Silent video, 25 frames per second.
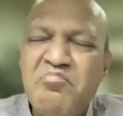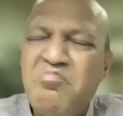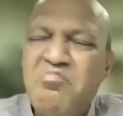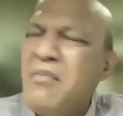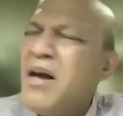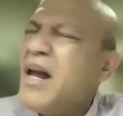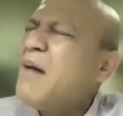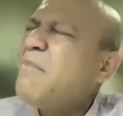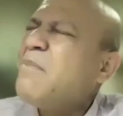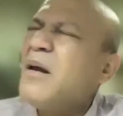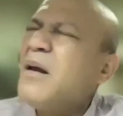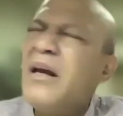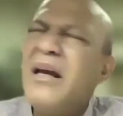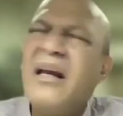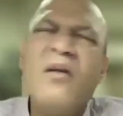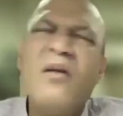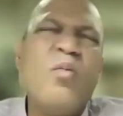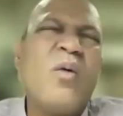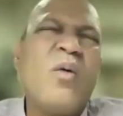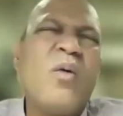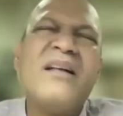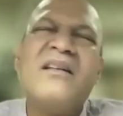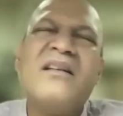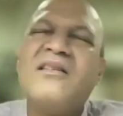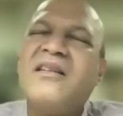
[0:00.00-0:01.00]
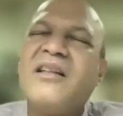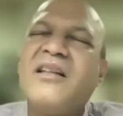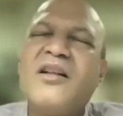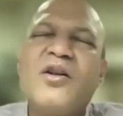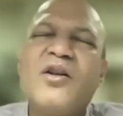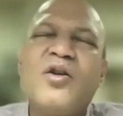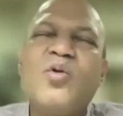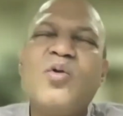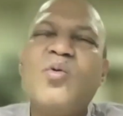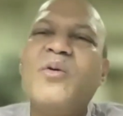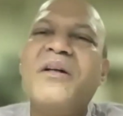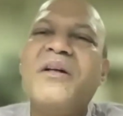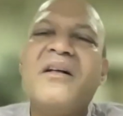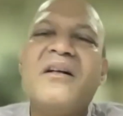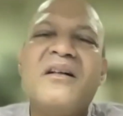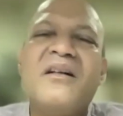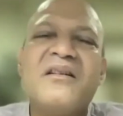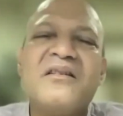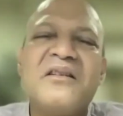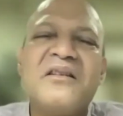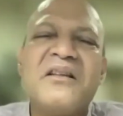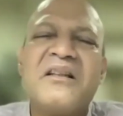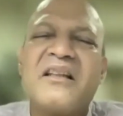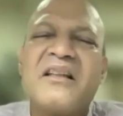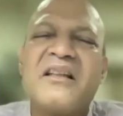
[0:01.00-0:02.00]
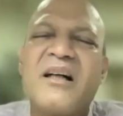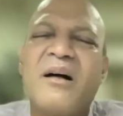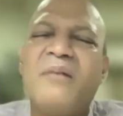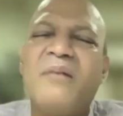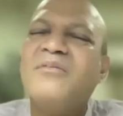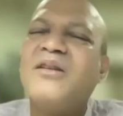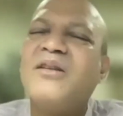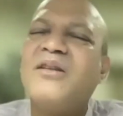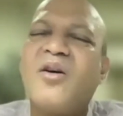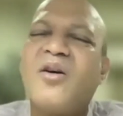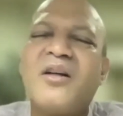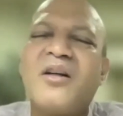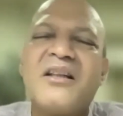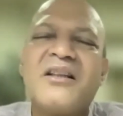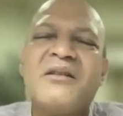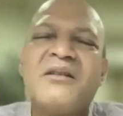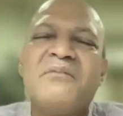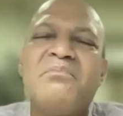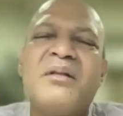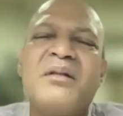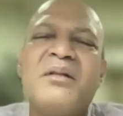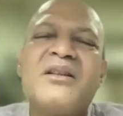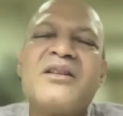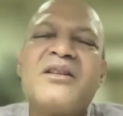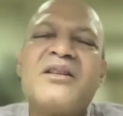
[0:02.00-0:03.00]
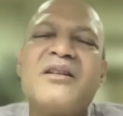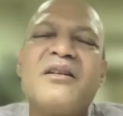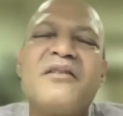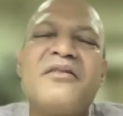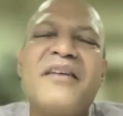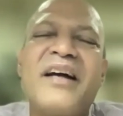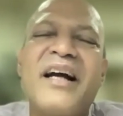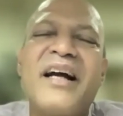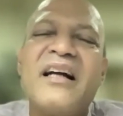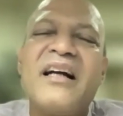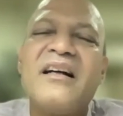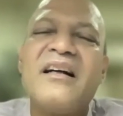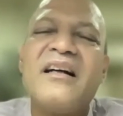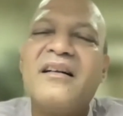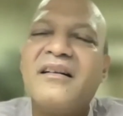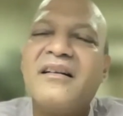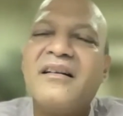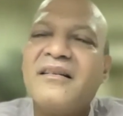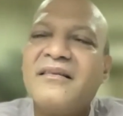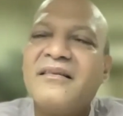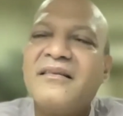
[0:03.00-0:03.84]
Maybe in once in 2 years, it comes out as a burst of anger.